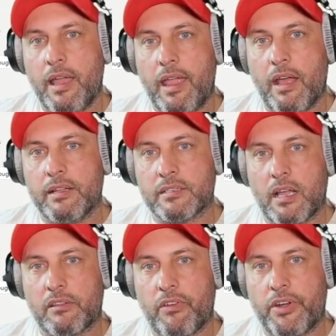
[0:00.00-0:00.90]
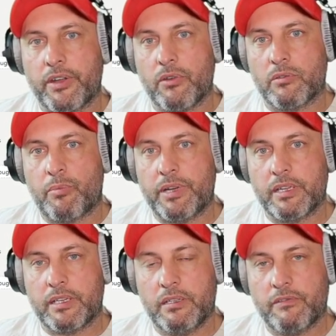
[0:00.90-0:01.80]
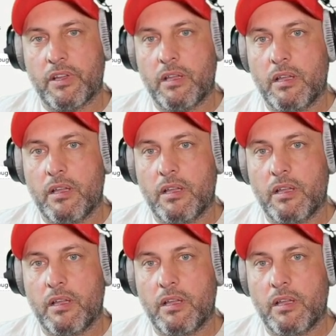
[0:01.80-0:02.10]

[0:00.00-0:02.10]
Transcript: and is not very good predictive